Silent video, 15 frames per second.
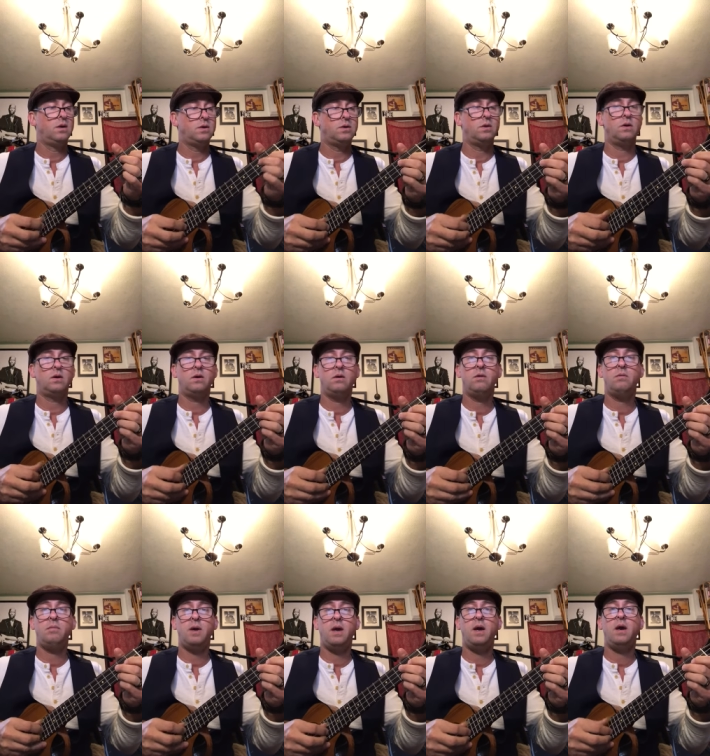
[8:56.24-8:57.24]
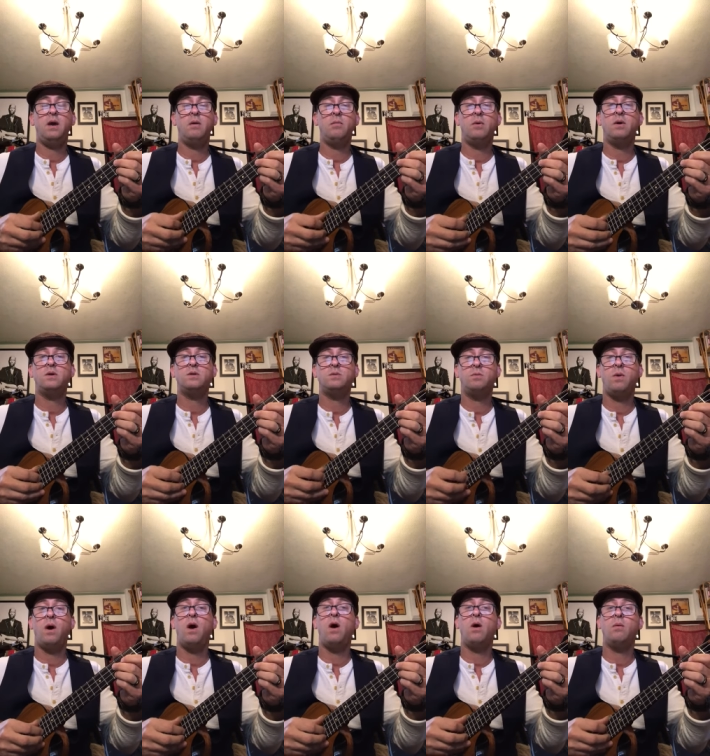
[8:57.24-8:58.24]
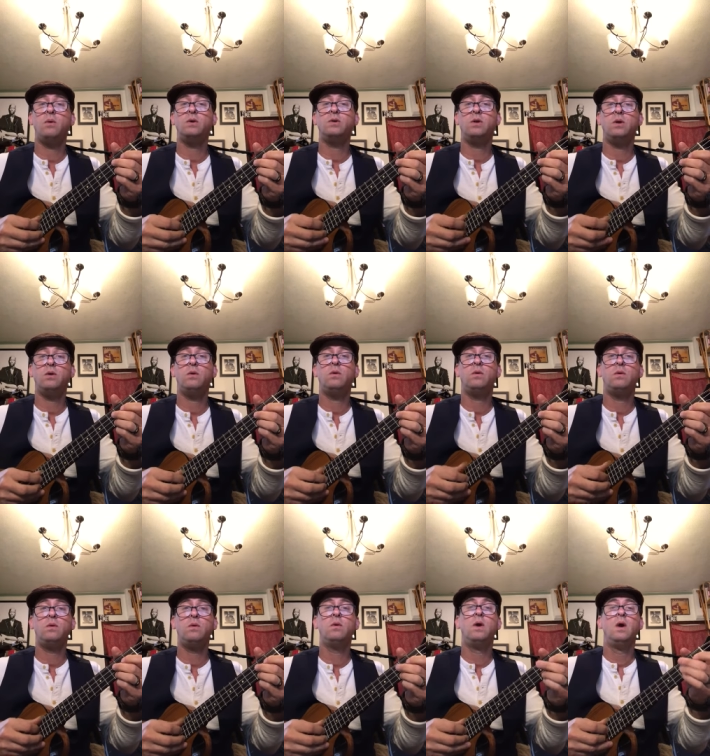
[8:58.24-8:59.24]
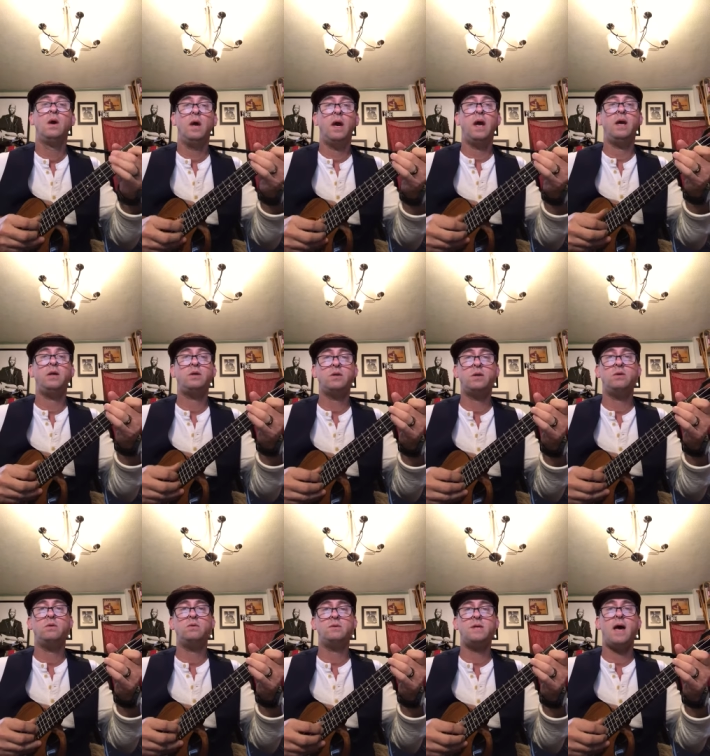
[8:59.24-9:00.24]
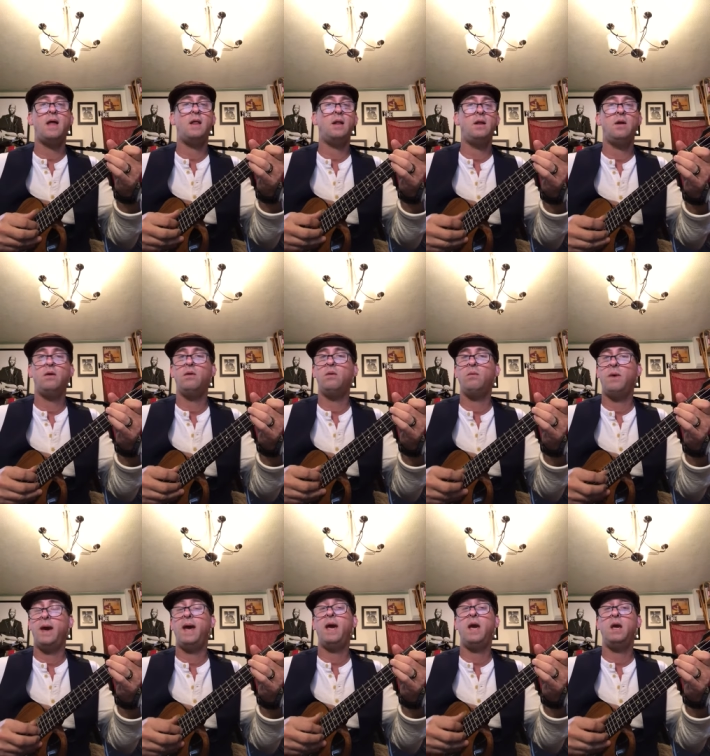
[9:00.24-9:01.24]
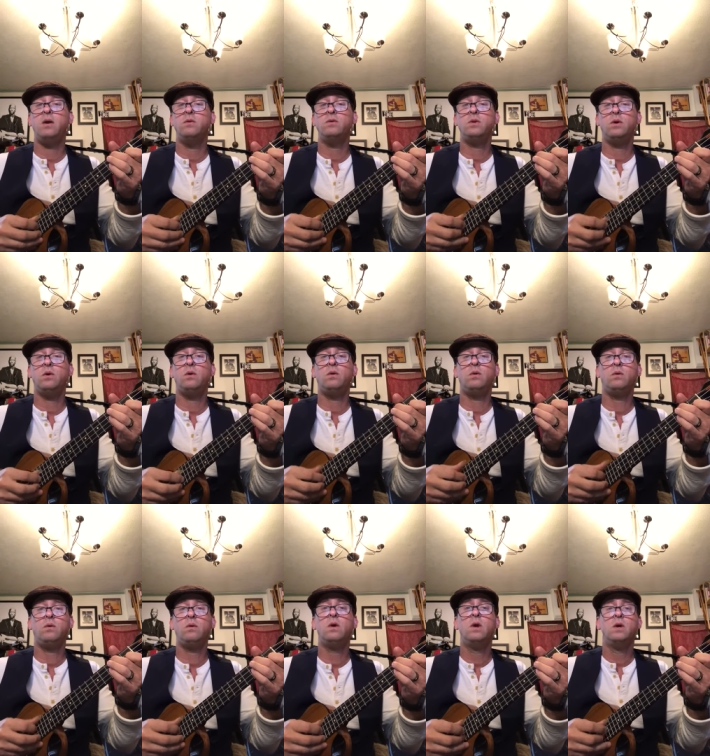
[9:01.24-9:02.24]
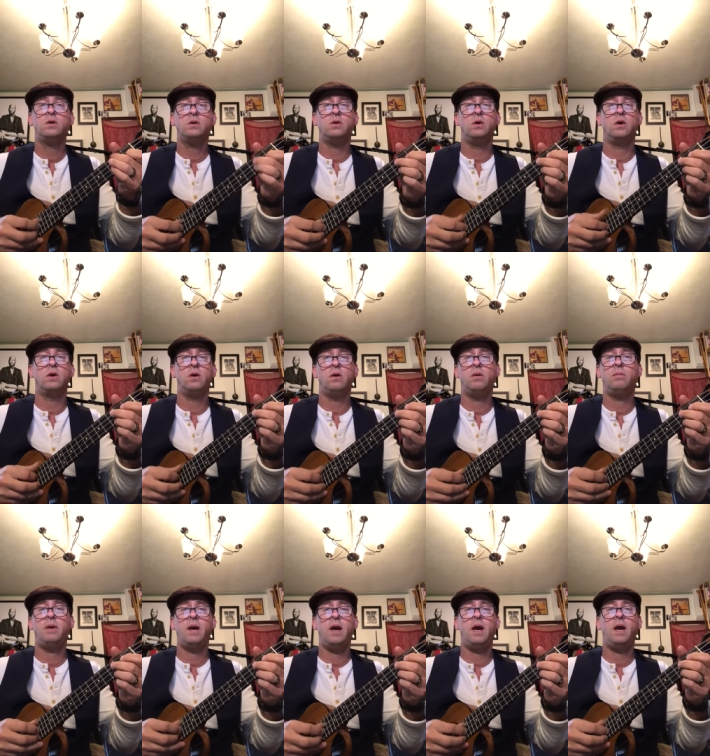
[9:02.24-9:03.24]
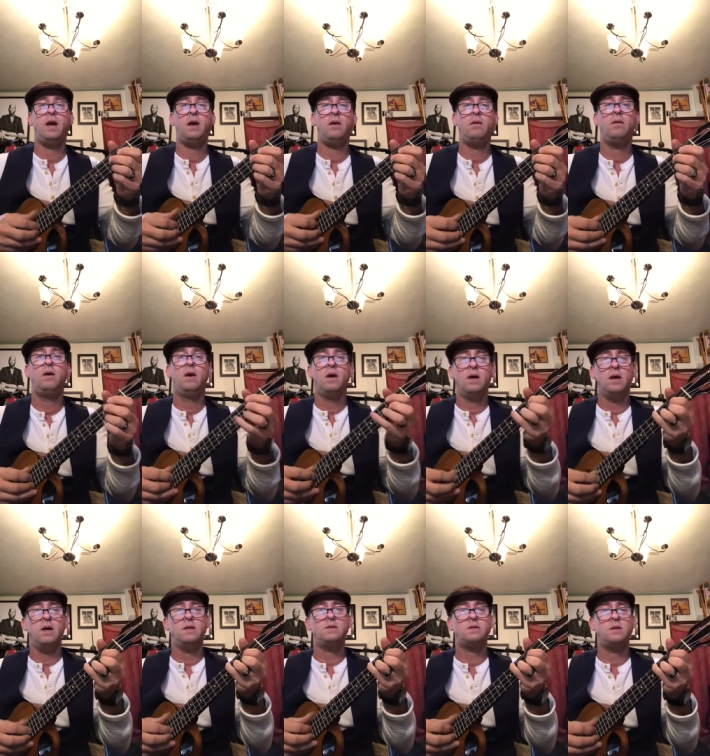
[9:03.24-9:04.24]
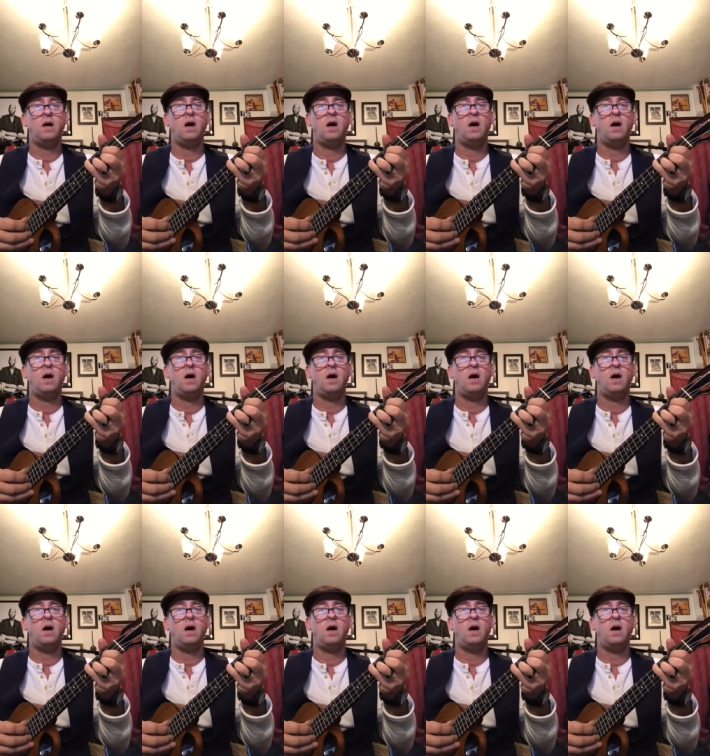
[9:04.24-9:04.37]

Sugar Babe, what's wrong with you? Ain't you darling, all the way you do? Sugar babe, it's